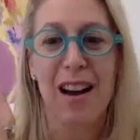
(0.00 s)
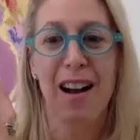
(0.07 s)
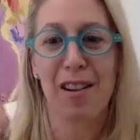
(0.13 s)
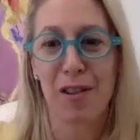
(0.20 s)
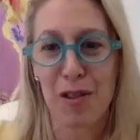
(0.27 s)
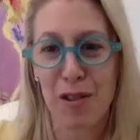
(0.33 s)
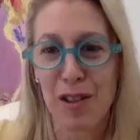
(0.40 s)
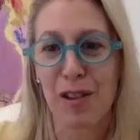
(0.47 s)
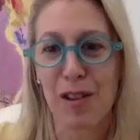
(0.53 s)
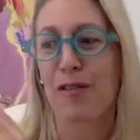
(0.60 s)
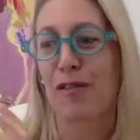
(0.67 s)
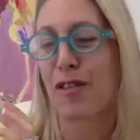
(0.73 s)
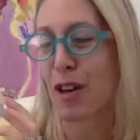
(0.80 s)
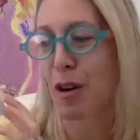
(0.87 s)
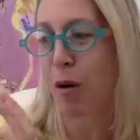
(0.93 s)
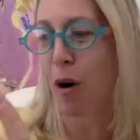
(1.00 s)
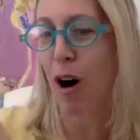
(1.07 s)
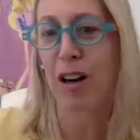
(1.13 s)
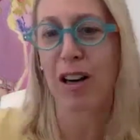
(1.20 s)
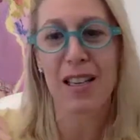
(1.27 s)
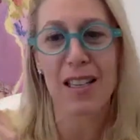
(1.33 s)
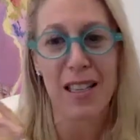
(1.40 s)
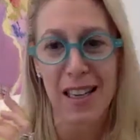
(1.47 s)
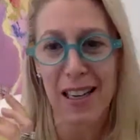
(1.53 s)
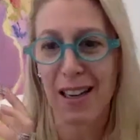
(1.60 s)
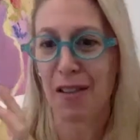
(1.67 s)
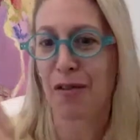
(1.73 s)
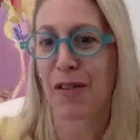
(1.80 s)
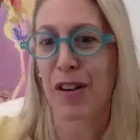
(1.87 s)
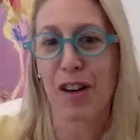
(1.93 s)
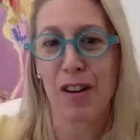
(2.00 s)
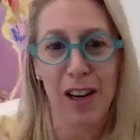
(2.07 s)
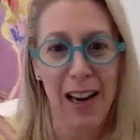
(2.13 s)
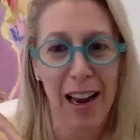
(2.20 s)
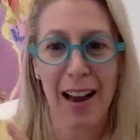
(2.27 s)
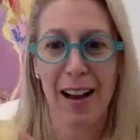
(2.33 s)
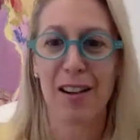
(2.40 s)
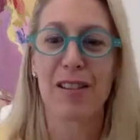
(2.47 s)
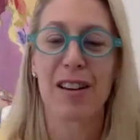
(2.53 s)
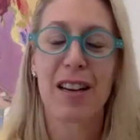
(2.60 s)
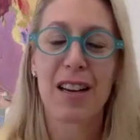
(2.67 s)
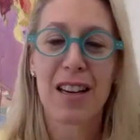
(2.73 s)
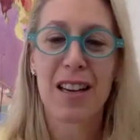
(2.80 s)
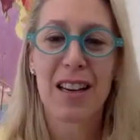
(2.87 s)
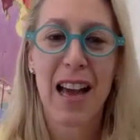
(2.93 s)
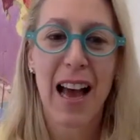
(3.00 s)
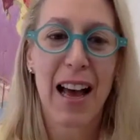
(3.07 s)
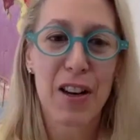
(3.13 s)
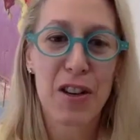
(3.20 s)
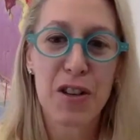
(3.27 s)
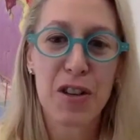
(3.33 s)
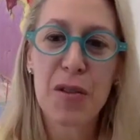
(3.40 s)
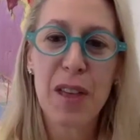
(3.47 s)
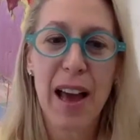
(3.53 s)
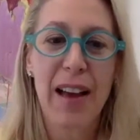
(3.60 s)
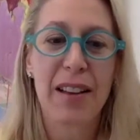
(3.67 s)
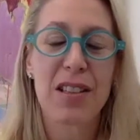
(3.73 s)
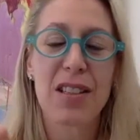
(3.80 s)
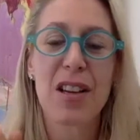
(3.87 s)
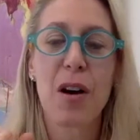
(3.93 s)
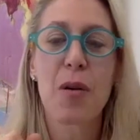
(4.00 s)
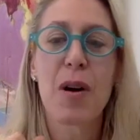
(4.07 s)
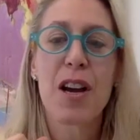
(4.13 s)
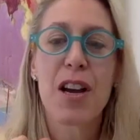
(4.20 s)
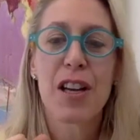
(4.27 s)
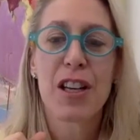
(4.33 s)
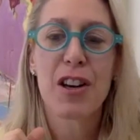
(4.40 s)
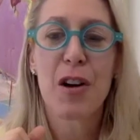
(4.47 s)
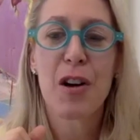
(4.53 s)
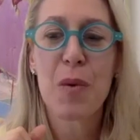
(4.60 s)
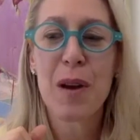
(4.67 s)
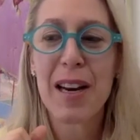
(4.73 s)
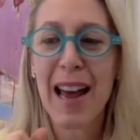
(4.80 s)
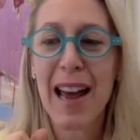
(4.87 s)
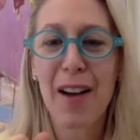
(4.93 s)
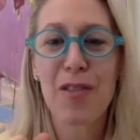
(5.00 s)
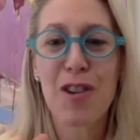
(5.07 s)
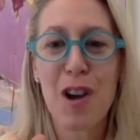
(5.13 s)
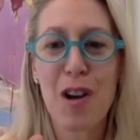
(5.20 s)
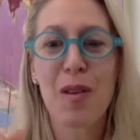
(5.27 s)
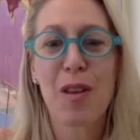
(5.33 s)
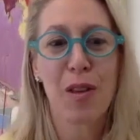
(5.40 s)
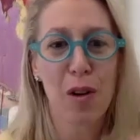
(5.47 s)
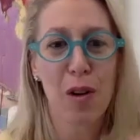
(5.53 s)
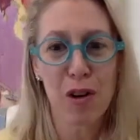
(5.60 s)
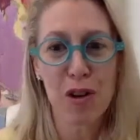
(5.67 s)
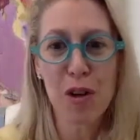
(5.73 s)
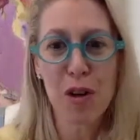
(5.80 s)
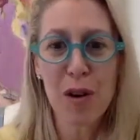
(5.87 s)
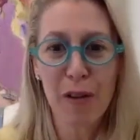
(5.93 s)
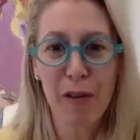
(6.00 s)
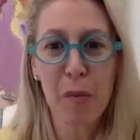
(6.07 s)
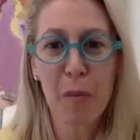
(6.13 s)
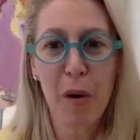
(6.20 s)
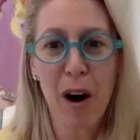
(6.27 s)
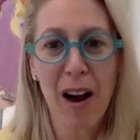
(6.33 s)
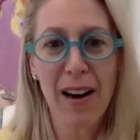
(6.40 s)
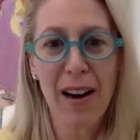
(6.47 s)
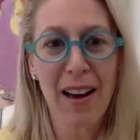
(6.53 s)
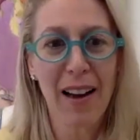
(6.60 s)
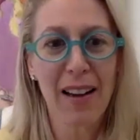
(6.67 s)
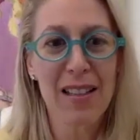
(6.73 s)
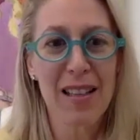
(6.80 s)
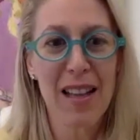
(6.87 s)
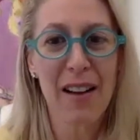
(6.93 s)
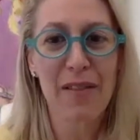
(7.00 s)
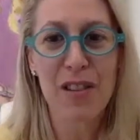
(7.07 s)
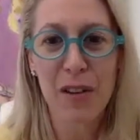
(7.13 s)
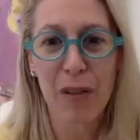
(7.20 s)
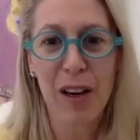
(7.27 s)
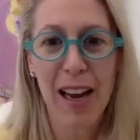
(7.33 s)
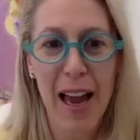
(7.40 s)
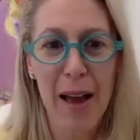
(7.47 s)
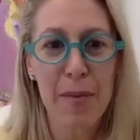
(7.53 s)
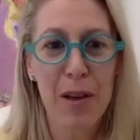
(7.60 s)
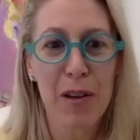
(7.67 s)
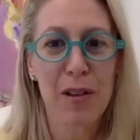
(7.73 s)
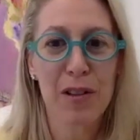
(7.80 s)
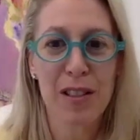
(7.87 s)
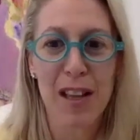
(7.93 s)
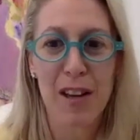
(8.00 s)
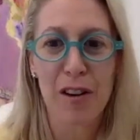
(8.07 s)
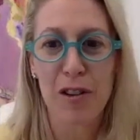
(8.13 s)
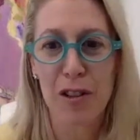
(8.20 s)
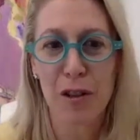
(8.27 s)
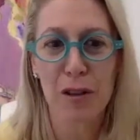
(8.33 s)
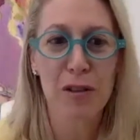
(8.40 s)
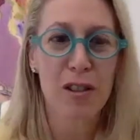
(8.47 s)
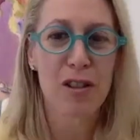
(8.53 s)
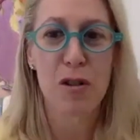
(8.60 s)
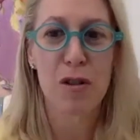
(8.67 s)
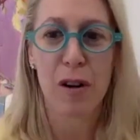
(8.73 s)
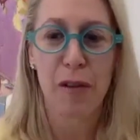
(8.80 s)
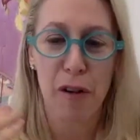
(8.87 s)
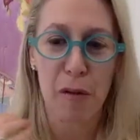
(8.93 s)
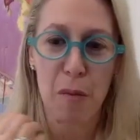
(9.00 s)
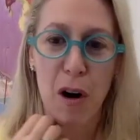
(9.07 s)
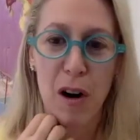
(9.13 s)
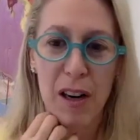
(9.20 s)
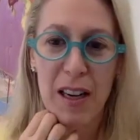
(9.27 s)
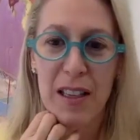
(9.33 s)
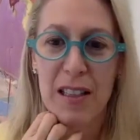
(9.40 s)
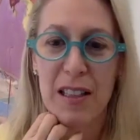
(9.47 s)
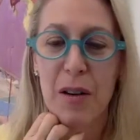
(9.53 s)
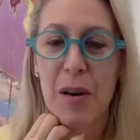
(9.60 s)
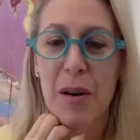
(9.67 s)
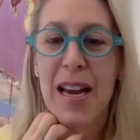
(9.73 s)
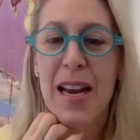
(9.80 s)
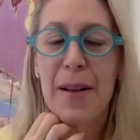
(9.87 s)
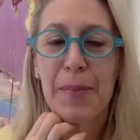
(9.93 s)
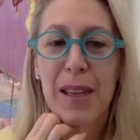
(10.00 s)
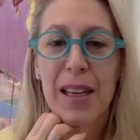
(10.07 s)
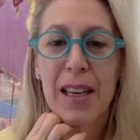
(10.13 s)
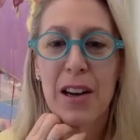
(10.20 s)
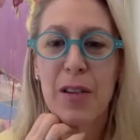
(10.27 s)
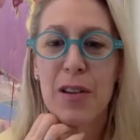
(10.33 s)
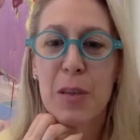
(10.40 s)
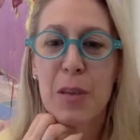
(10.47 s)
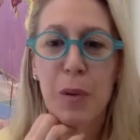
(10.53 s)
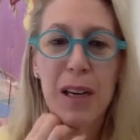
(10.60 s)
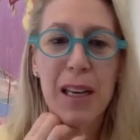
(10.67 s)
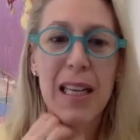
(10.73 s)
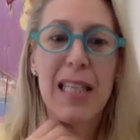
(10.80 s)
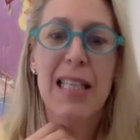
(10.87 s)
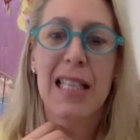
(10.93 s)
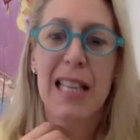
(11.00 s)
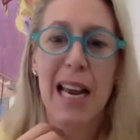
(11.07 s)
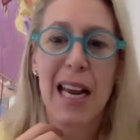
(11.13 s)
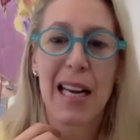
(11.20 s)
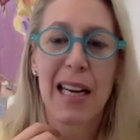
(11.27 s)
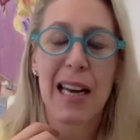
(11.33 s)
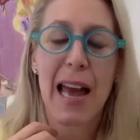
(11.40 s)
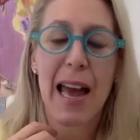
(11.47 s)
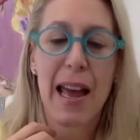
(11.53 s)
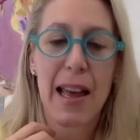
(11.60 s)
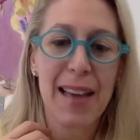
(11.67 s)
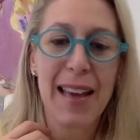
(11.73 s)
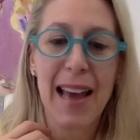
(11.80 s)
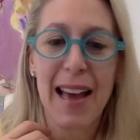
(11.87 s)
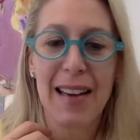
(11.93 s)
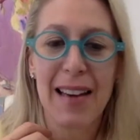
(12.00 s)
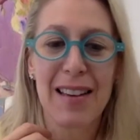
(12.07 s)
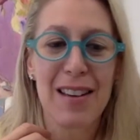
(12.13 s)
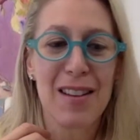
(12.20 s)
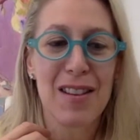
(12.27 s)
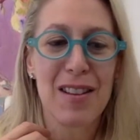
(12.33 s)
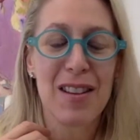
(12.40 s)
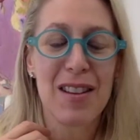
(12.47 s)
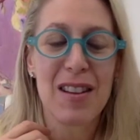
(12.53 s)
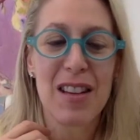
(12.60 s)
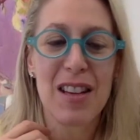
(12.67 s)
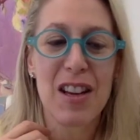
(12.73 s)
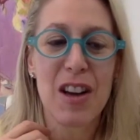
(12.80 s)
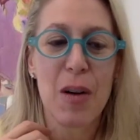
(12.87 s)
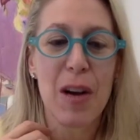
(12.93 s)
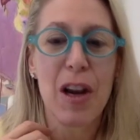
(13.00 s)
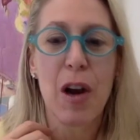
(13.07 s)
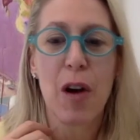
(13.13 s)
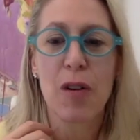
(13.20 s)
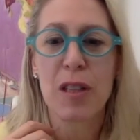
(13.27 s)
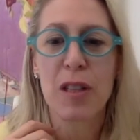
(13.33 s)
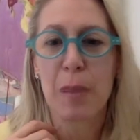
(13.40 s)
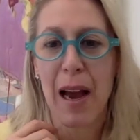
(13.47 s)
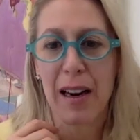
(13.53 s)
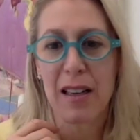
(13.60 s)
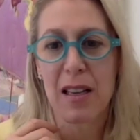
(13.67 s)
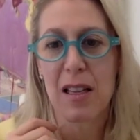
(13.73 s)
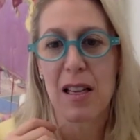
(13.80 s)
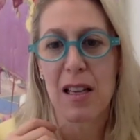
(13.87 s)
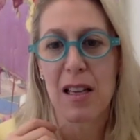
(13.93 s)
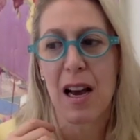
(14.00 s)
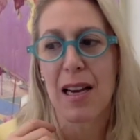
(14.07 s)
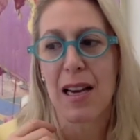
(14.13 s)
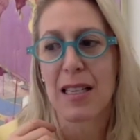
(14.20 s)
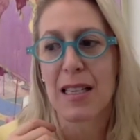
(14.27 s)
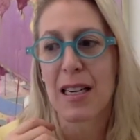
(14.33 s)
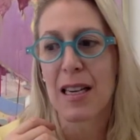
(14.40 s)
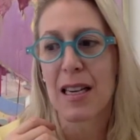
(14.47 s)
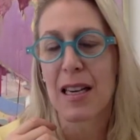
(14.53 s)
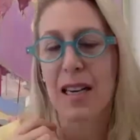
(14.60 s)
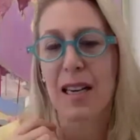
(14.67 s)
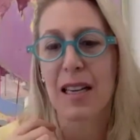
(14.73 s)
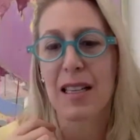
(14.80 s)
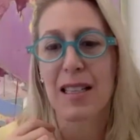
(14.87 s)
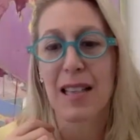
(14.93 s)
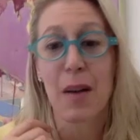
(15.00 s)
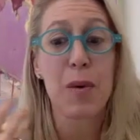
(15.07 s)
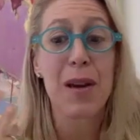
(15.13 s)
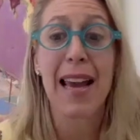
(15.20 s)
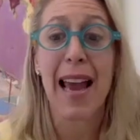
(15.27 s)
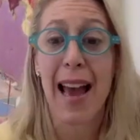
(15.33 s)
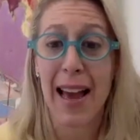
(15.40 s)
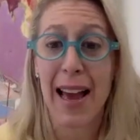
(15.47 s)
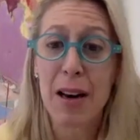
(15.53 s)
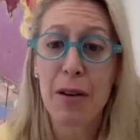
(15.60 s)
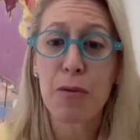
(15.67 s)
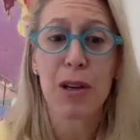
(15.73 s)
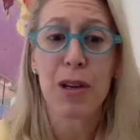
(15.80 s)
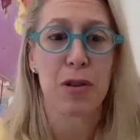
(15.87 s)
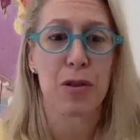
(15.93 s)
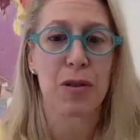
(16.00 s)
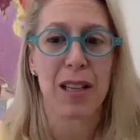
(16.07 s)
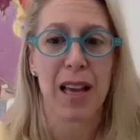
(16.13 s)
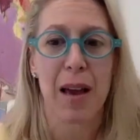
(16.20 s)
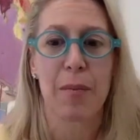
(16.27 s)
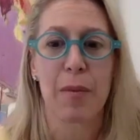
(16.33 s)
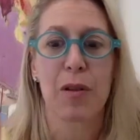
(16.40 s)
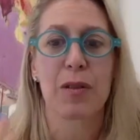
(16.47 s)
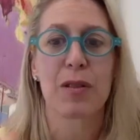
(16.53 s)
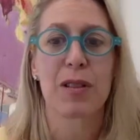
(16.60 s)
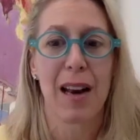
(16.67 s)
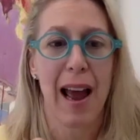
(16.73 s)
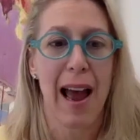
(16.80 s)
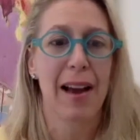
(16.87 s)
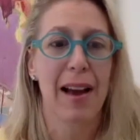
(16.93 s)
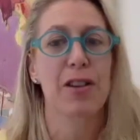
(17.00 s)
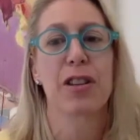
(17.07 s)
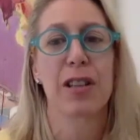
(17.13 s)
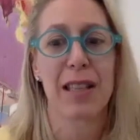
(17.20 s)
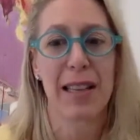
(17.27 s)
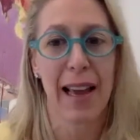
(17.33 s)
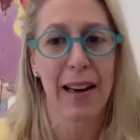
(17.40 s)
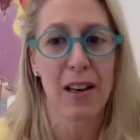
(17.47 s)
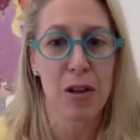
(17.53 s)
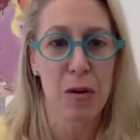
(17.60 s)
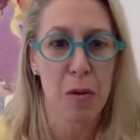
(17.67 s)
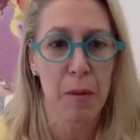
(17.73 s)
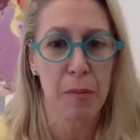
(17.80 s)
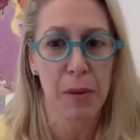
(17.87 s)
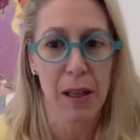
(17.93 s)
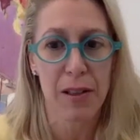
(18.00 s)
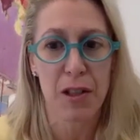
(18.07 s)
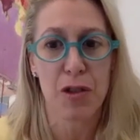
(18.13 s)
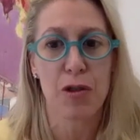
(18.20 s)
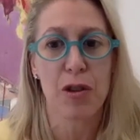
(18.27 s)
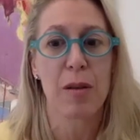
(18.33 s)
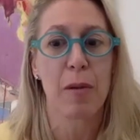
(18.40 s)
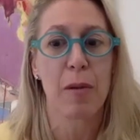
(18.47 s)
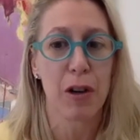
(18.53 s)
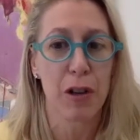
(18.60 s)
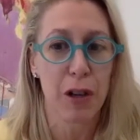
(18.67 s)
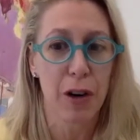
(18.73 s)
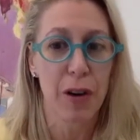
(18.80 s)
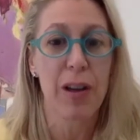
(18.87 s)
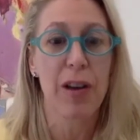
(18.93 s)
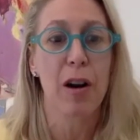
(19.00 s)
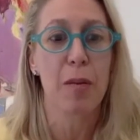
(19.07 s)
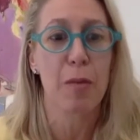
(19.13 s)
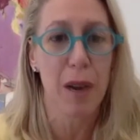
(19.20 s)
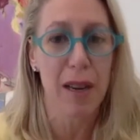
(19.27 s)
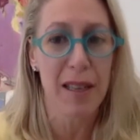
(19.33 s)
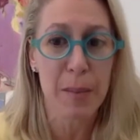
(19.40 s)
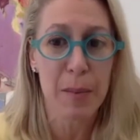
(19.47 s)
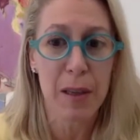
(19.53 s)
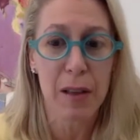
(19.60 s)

dollars of, you know, R and D and figuring out how to do that. So, you know, we now know that there are two different products that have different chemicals that are sold to two different markets. So, you know, it's pretty insane. And again, you know, it goes back to the idea is that we can reduce chemicals that actually get into our bloodstream, our urine, our breast